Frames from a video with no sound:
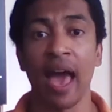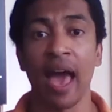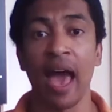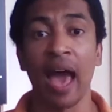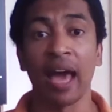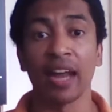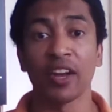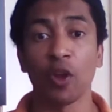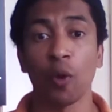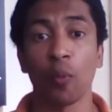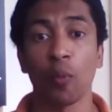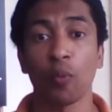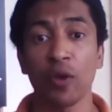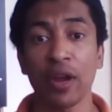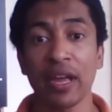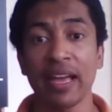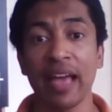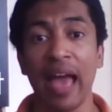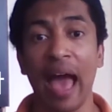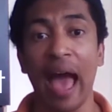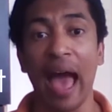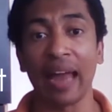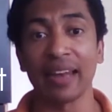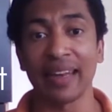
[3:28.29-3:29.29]
to bring
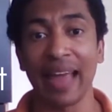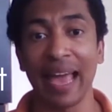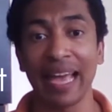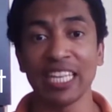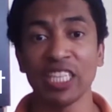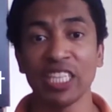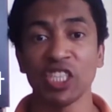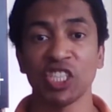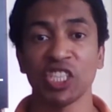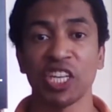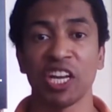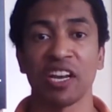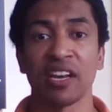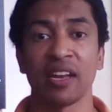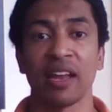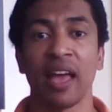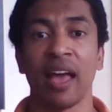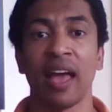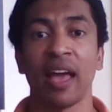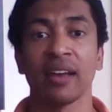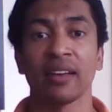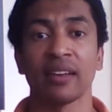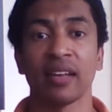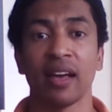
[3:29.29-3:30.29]
attention
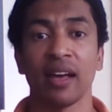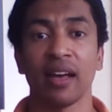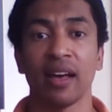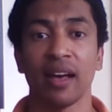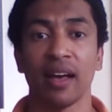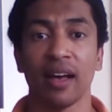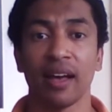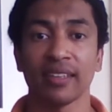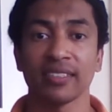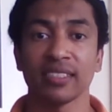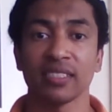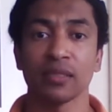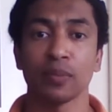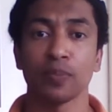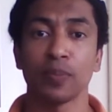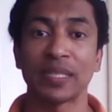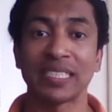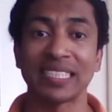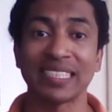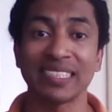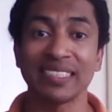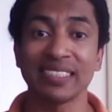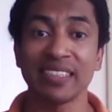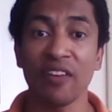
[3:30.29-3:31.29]
to a
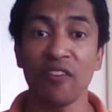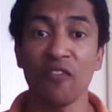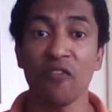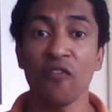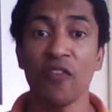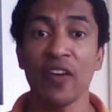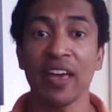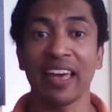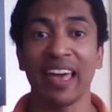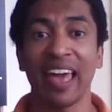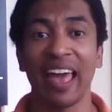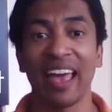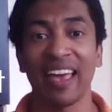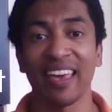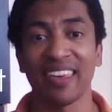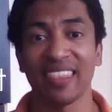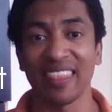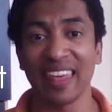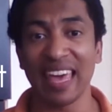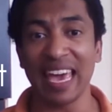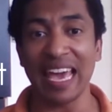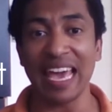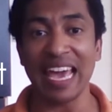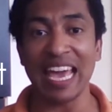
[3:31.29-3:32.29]
specific
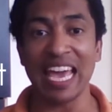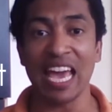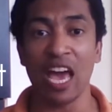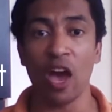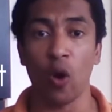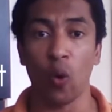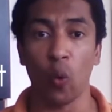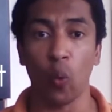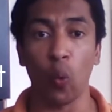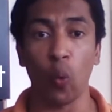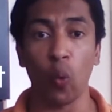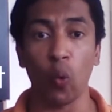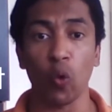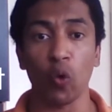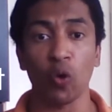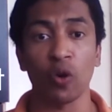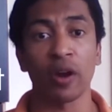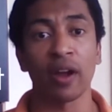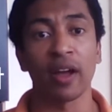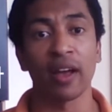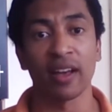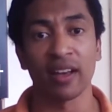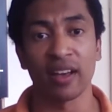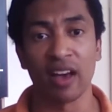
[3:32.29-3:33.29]
thing or
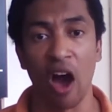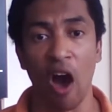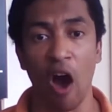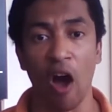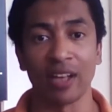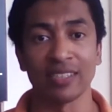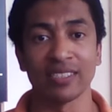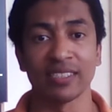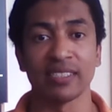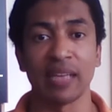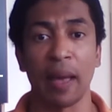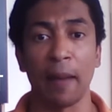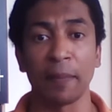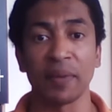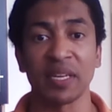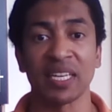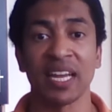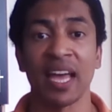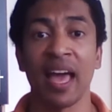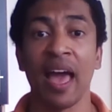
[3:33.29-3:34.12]
concept.